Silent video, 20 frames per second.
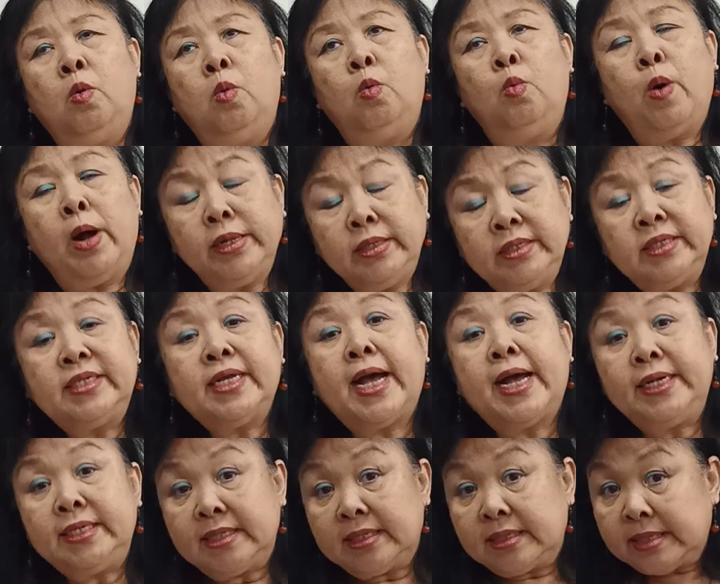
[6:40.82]
once
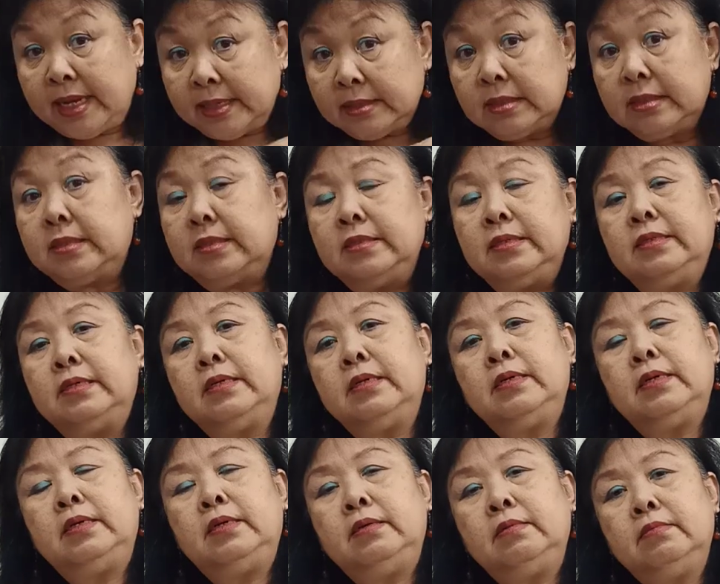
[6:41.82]
I start
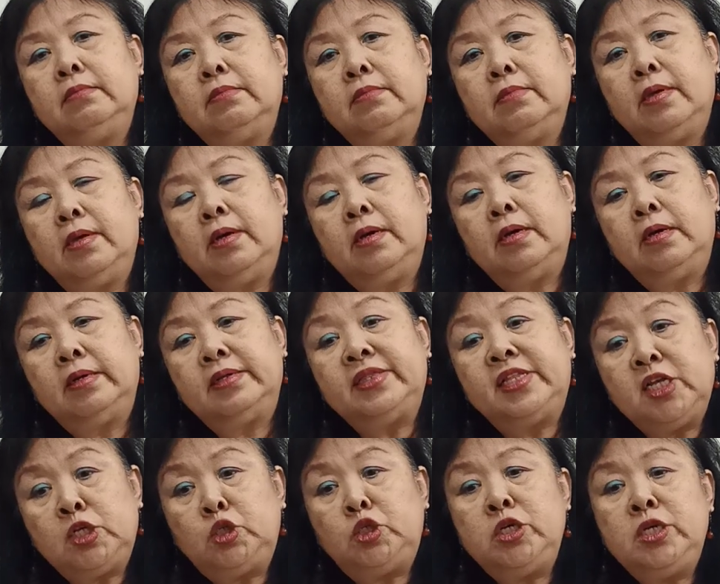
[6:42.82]

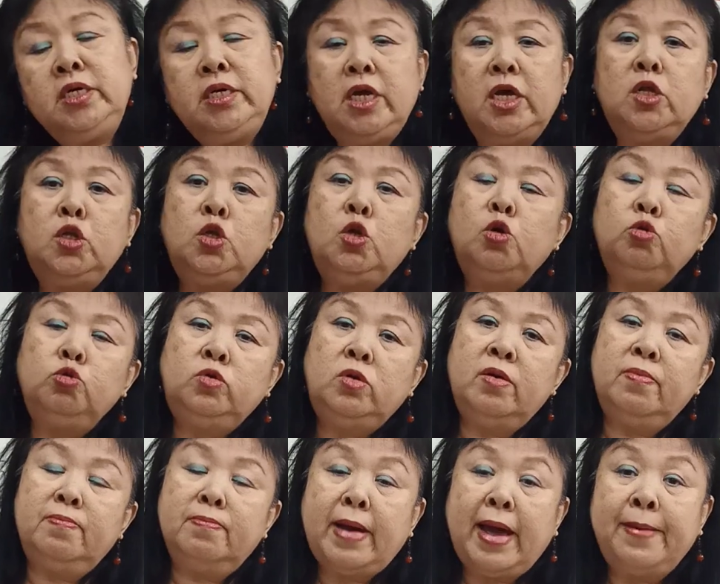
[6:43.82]
teaching in
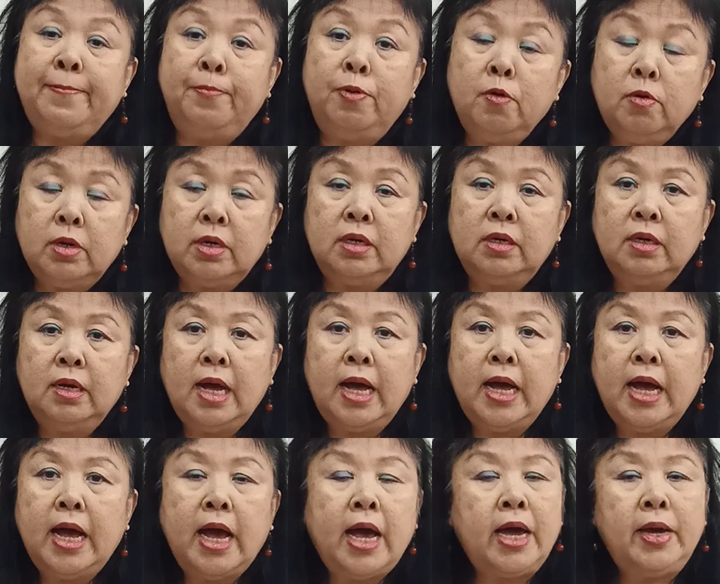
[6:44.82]
YouTube my book,
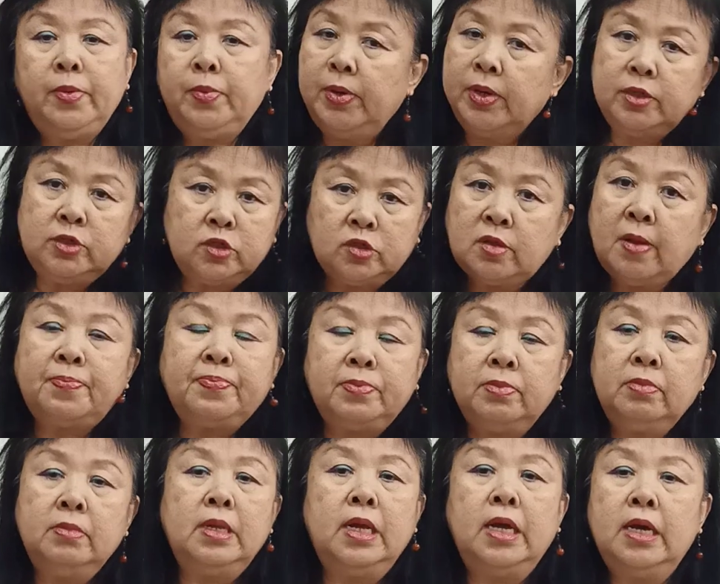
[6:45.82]
I will stop
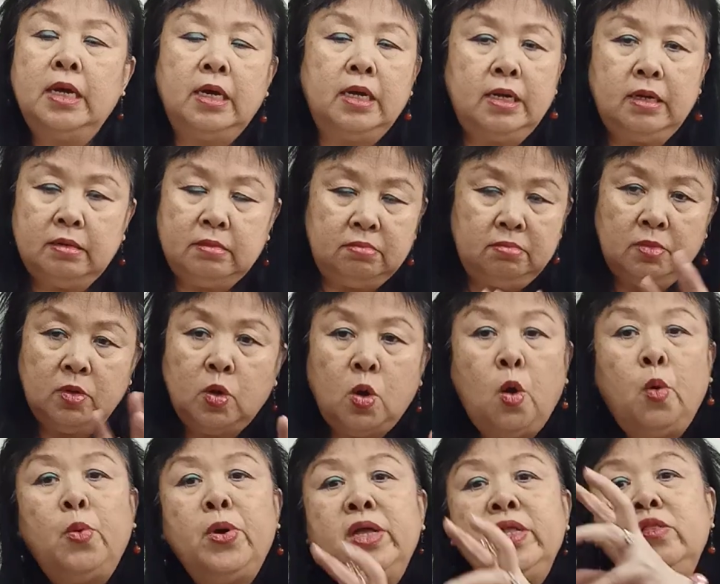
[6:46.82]

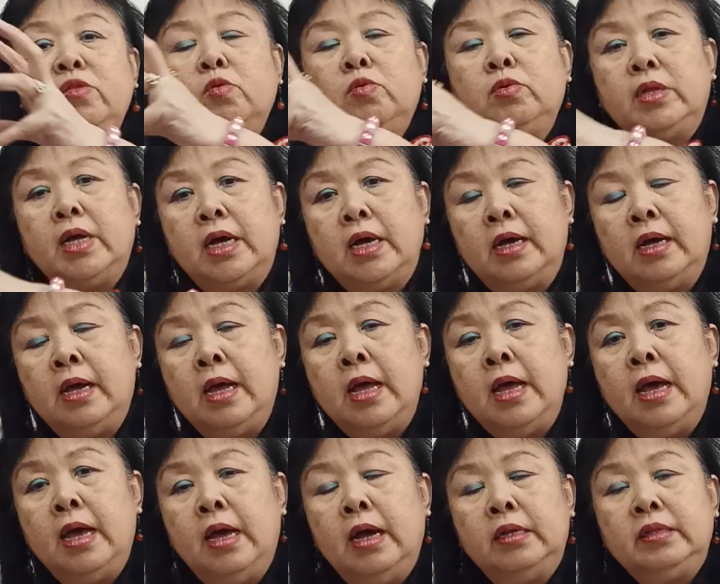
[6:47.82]
going to the
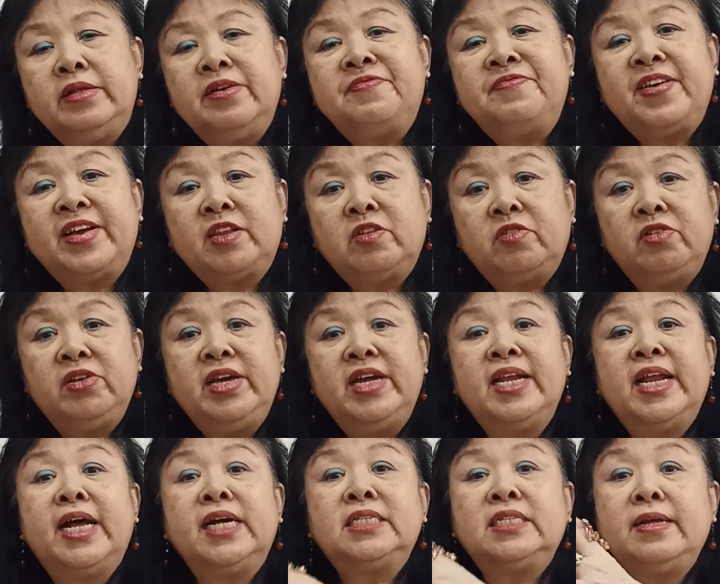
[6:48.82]
factory
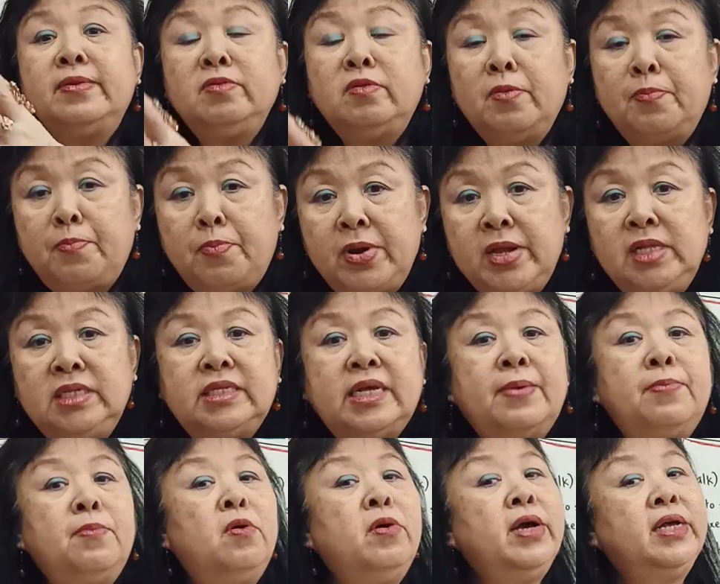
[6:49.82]
and ask them to print
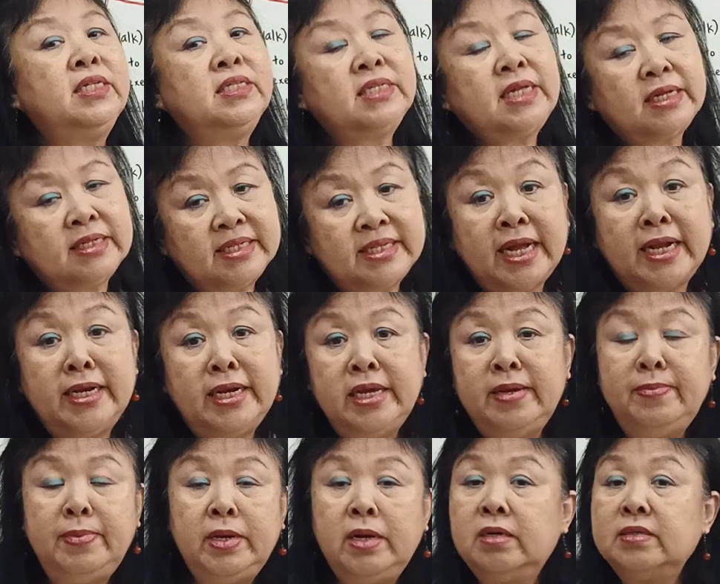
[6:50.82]
some more and start
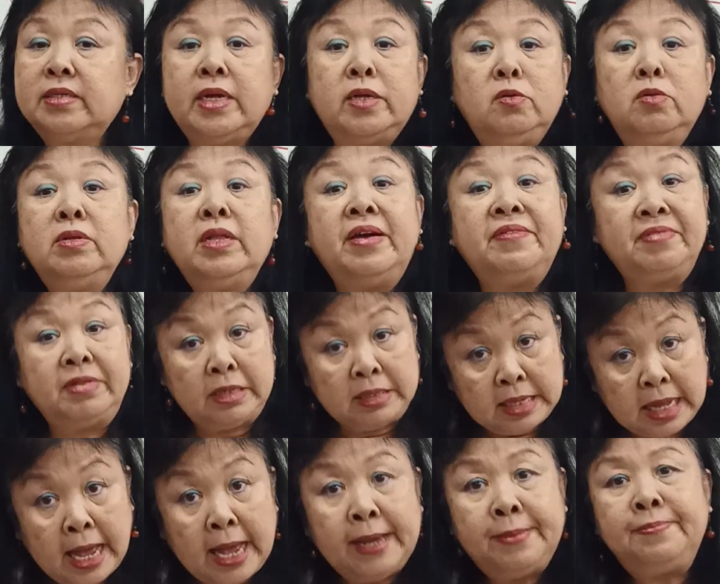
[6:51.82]
sending, because I don't have the
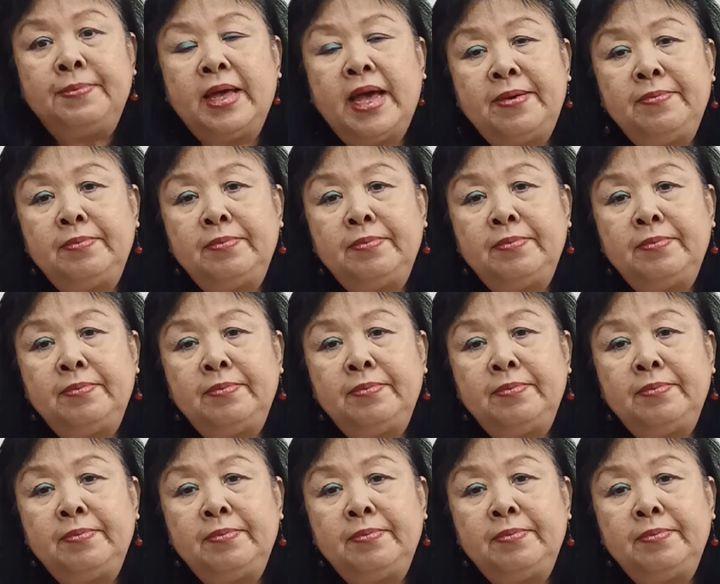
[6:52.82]
time.